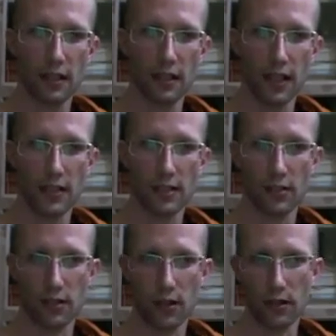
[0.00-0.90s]
Unless
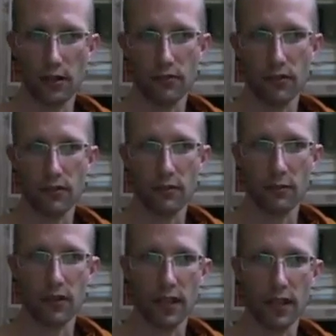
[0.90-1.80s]
you're already free
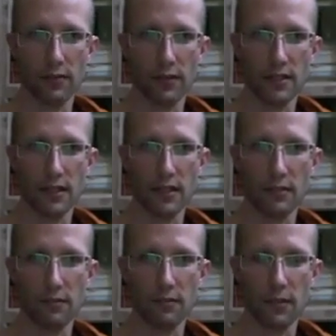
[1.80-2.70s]
from all the other ones, then
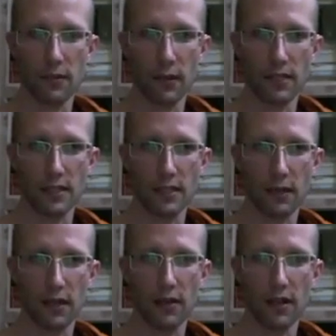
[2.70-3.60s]
you, you might say,
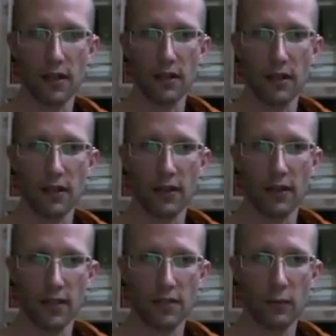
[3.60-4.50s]
wow, you know,
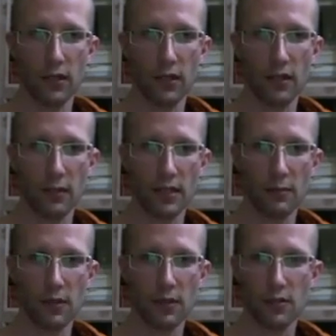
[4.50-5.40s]
at this point in my
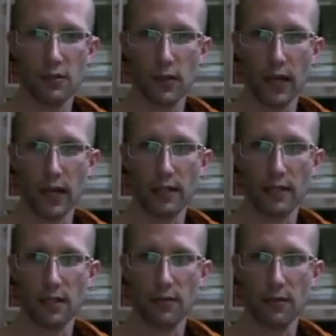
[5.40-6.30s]
spiritual
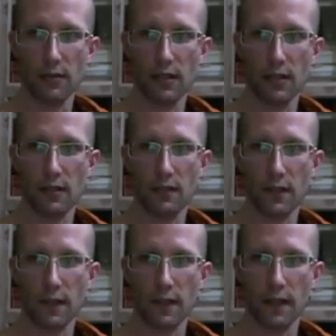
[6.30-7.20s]
practice, I really
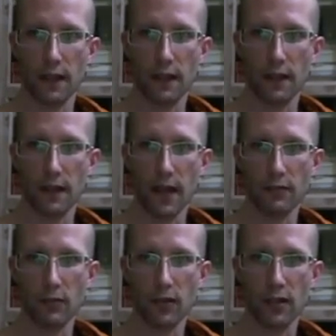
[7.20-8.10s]
uh,
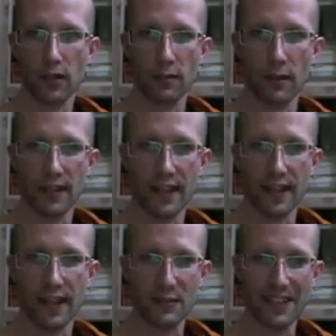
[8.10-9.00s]
have to work on my
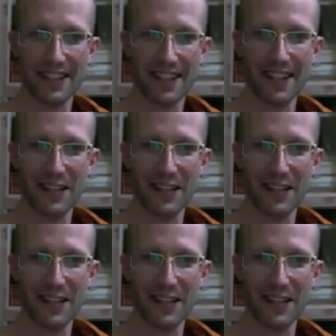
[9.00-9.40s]
attachment